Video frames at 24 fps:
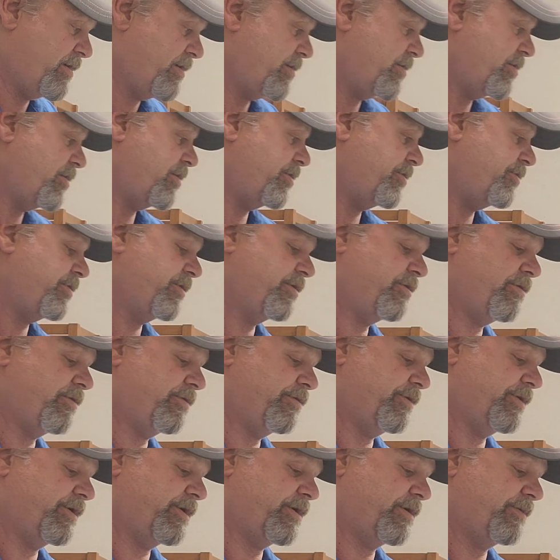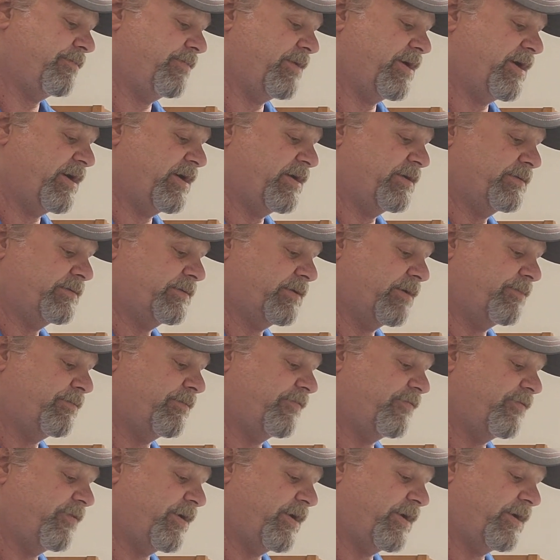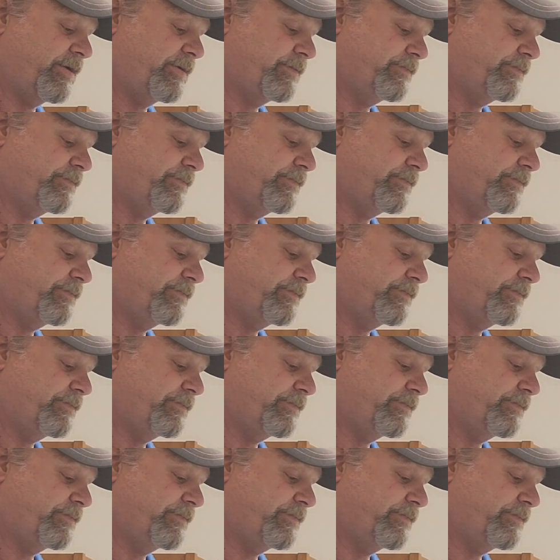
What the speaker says: harder and harder to come by, I'm afraid.